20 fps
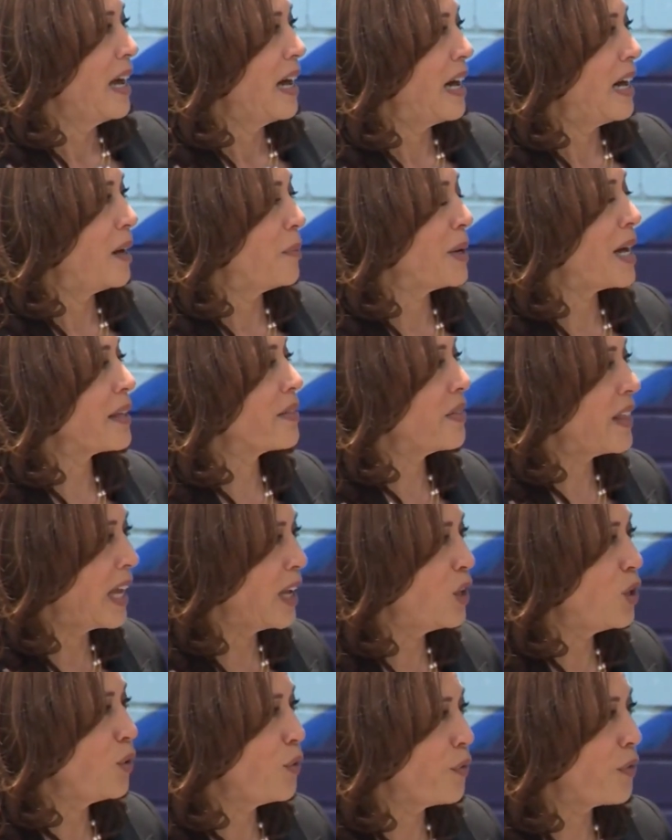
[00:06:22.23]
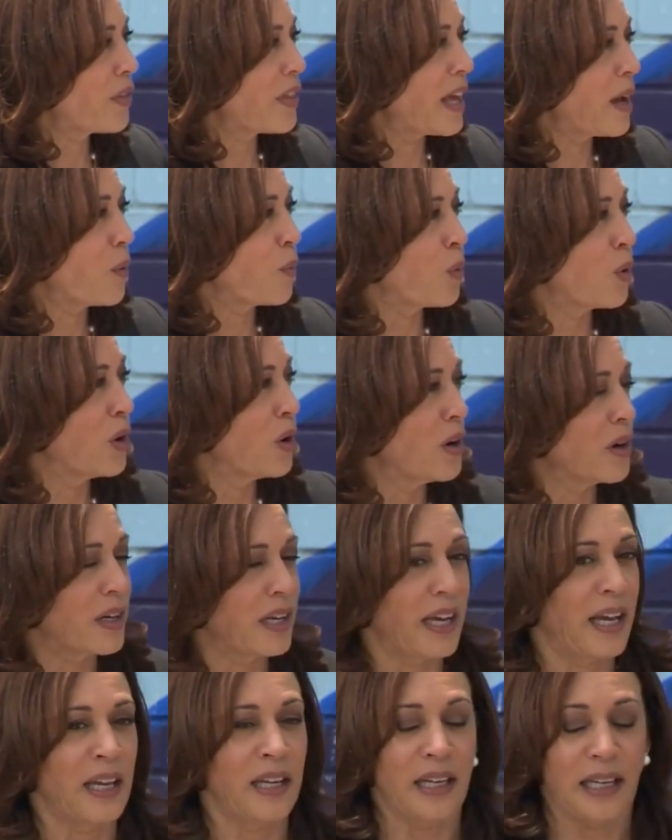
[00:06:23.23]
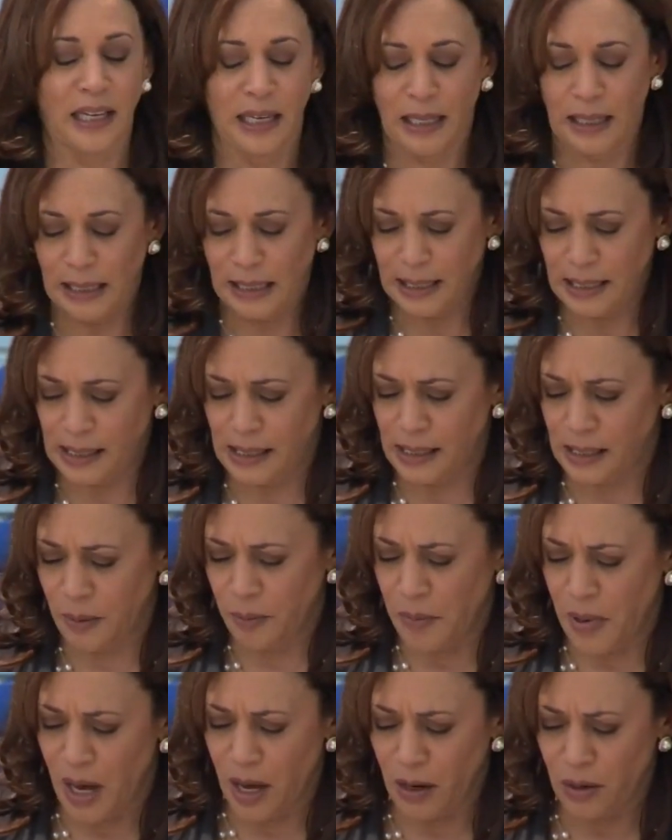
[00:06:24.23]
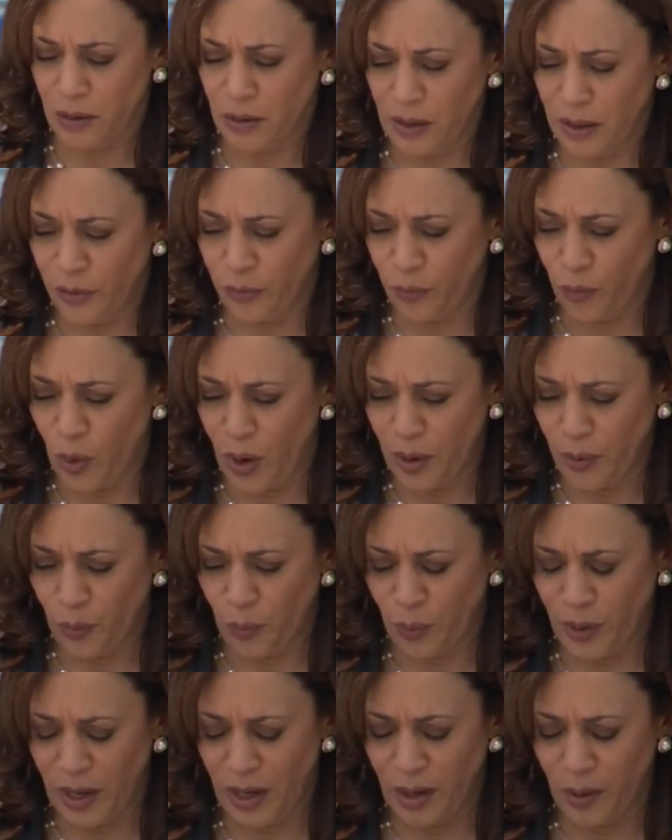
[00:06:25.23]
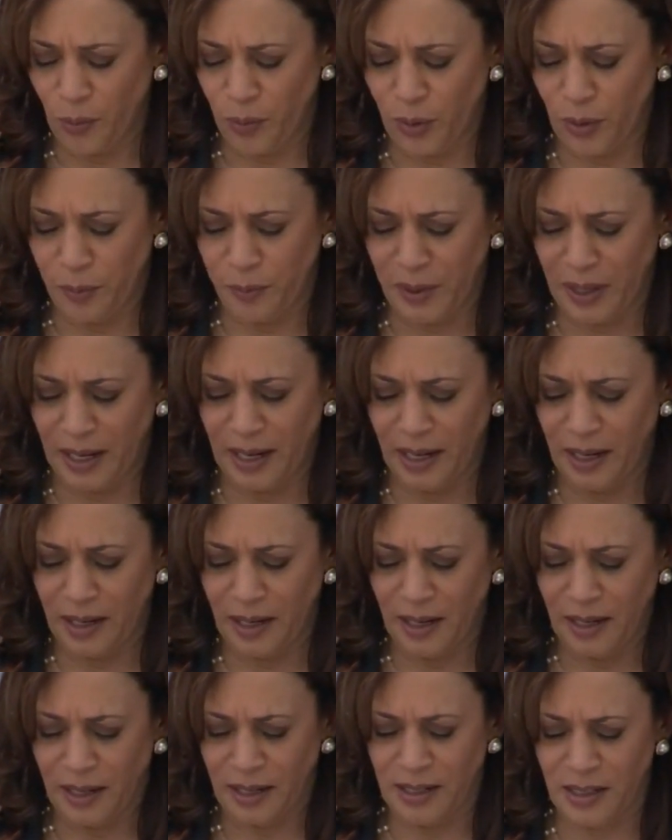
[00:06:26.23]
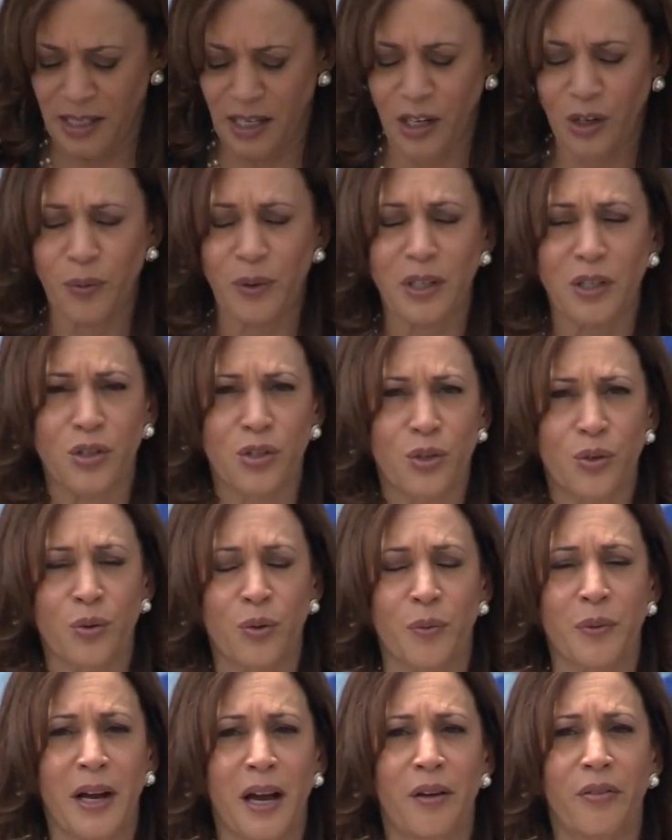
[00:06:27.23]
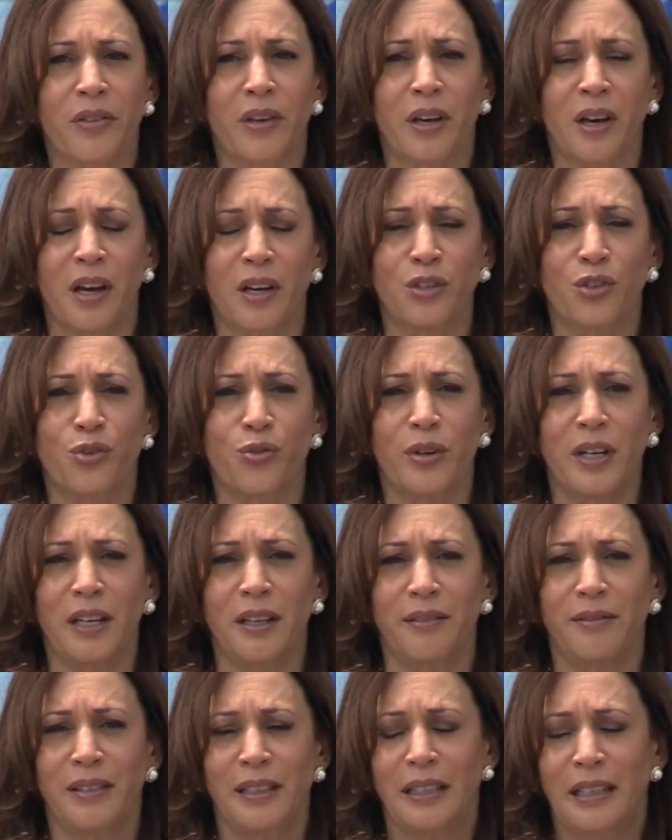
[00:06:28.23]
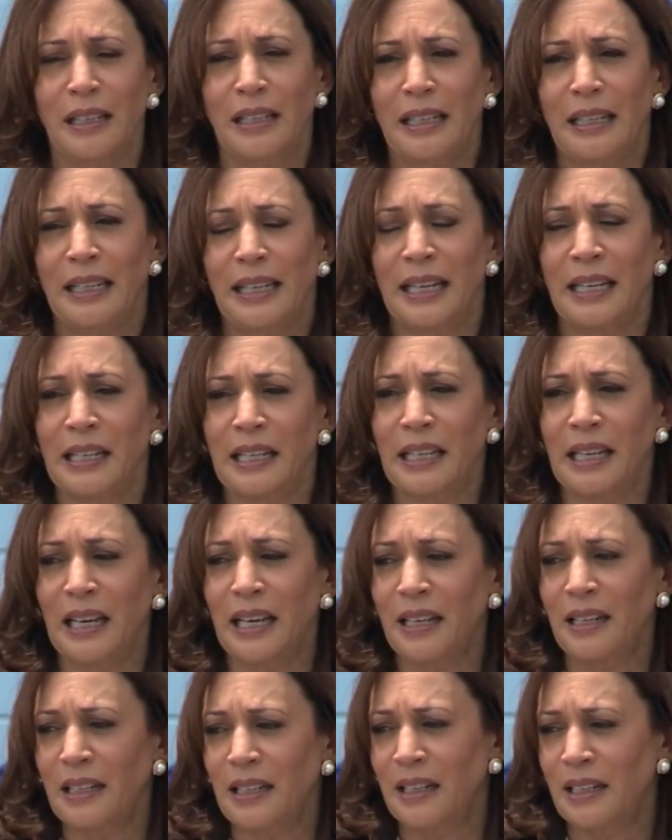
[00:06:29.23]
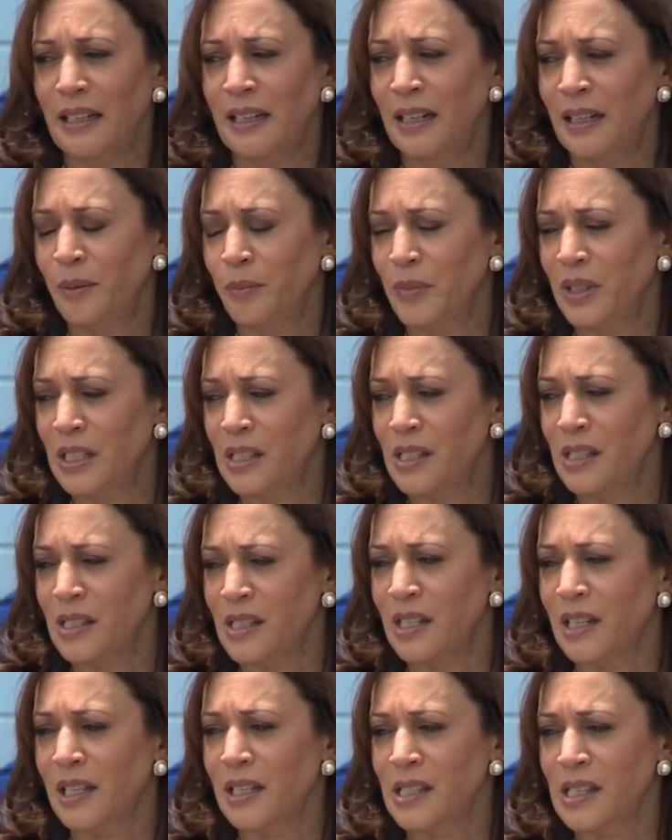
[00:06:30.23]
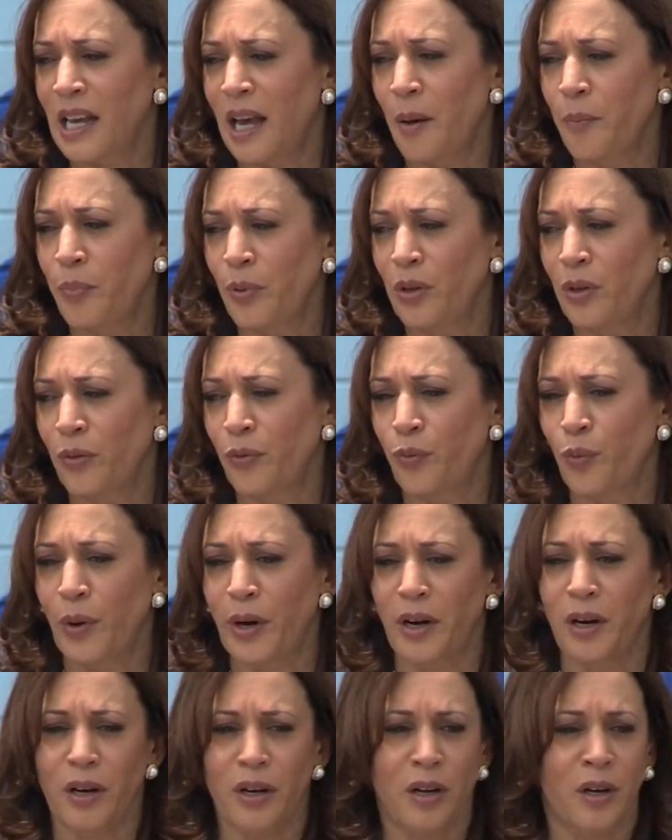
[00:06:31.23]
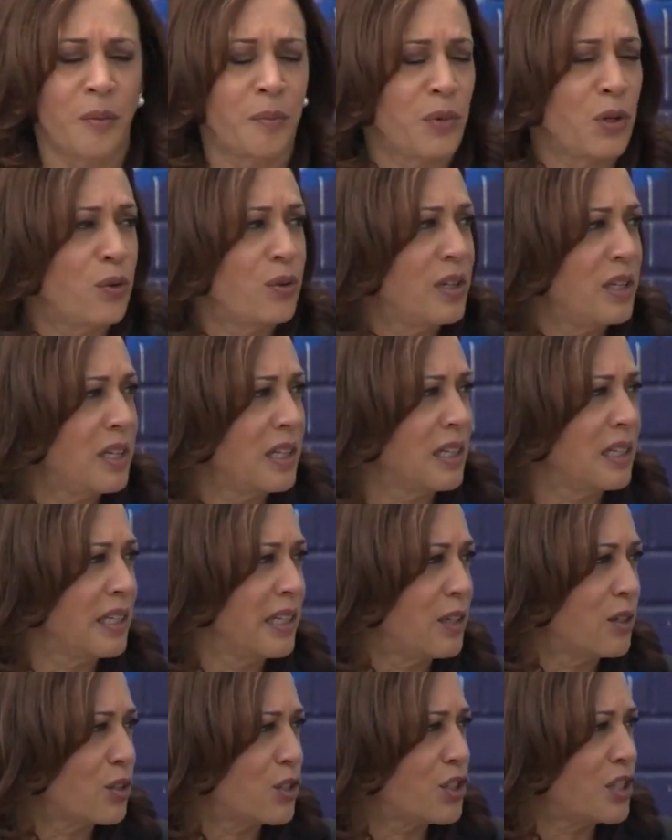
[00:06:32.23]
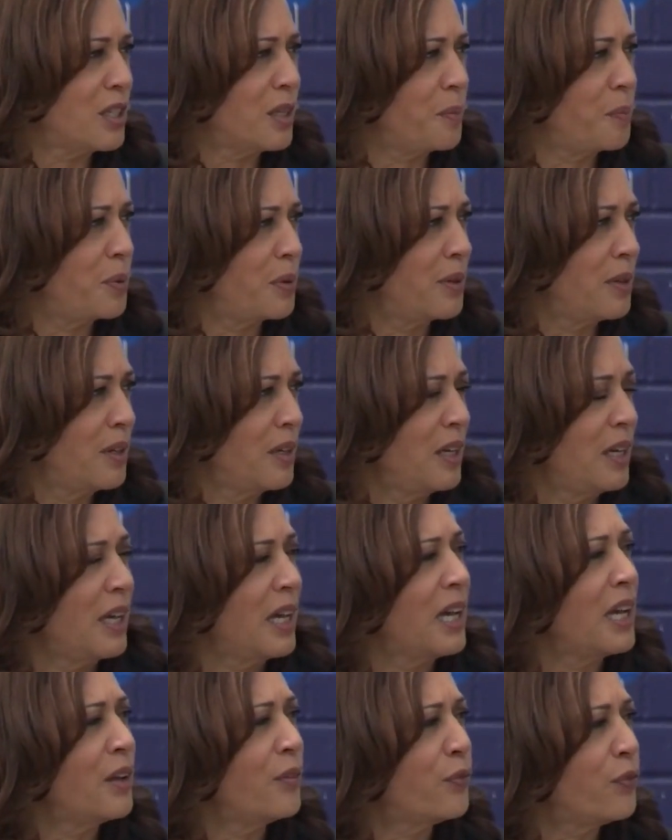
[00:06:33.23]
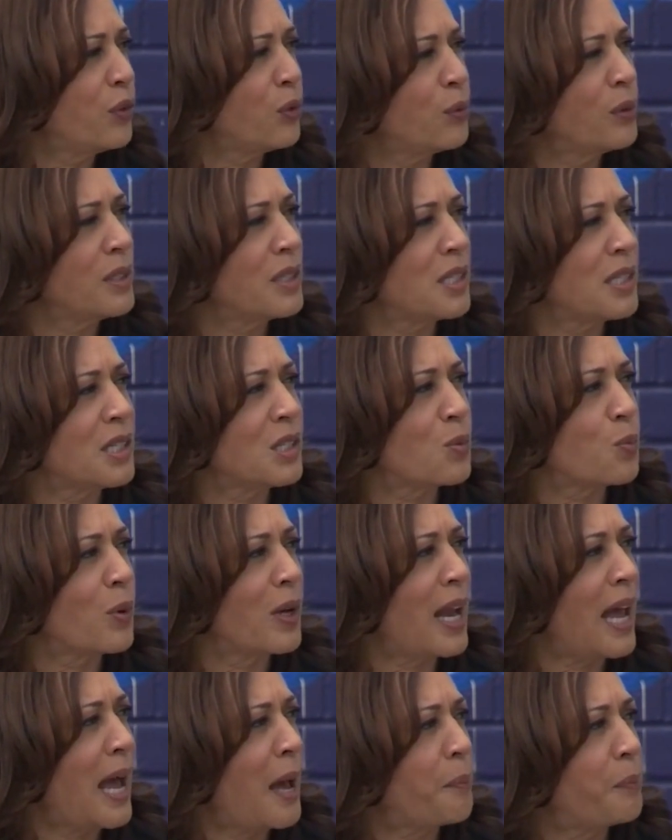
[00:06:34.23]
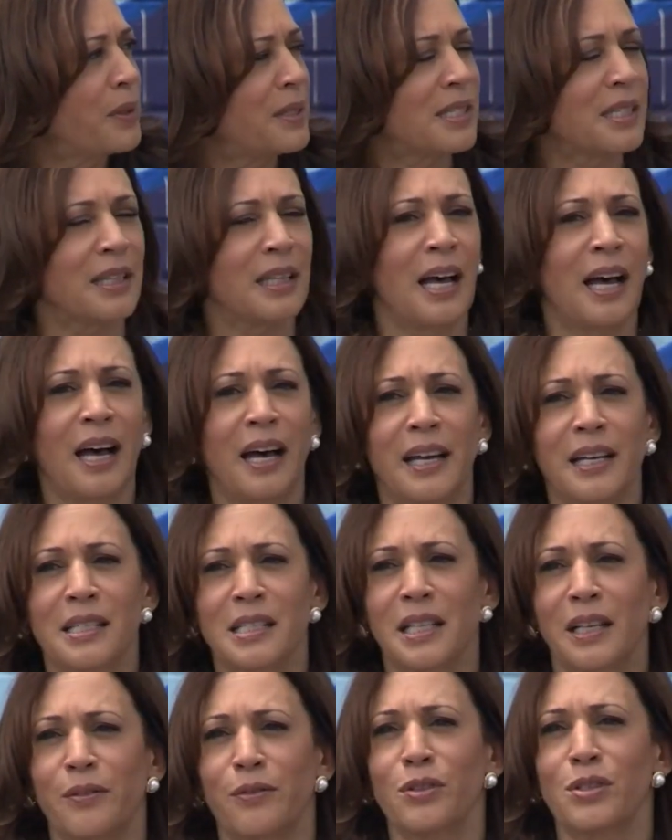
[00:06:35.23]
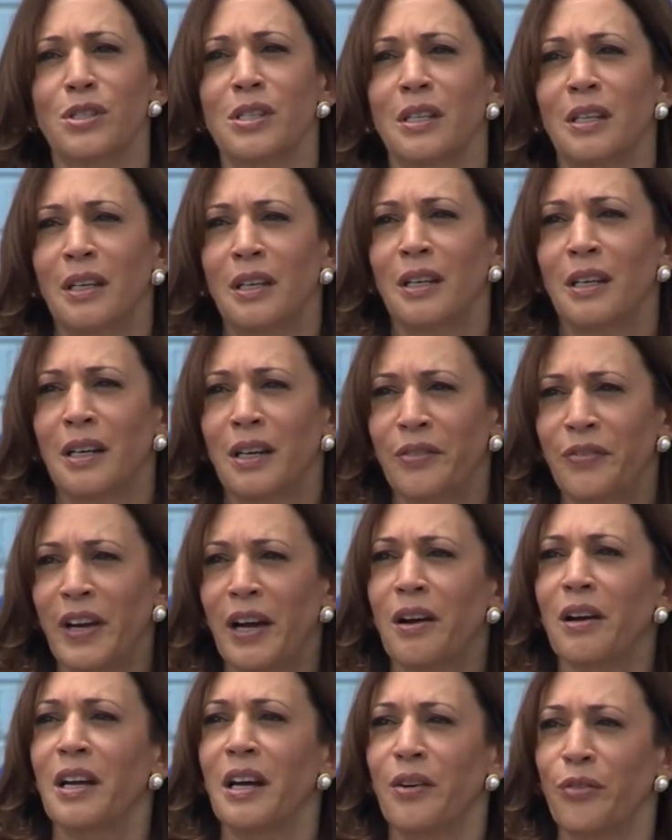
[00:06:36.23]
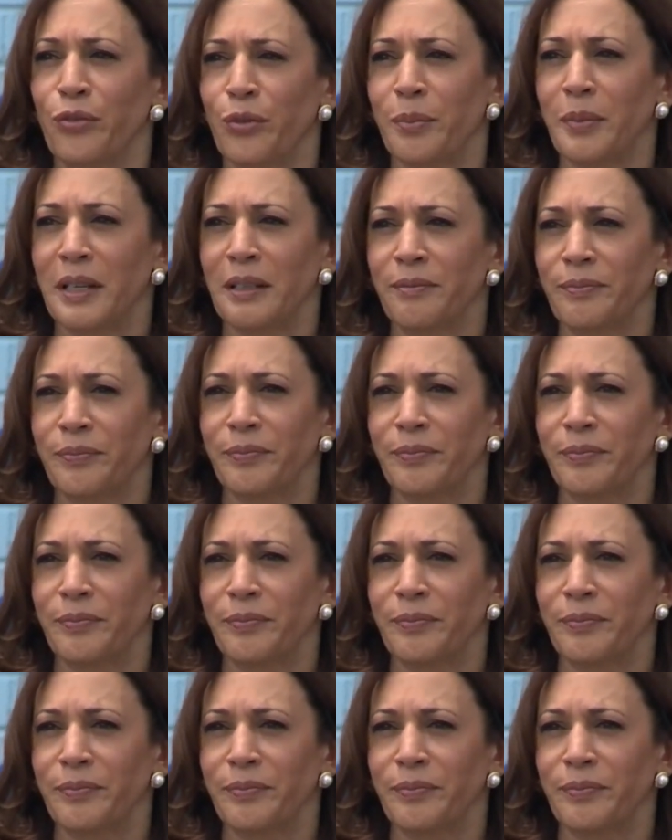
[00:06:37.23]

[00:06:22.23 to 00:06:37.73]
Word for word: Um, I thank you for that work. And again, this is a model of what we will be continuing to do around the country. And again, um, this is an example of where community leadership influences what happens at the highest levels of our government.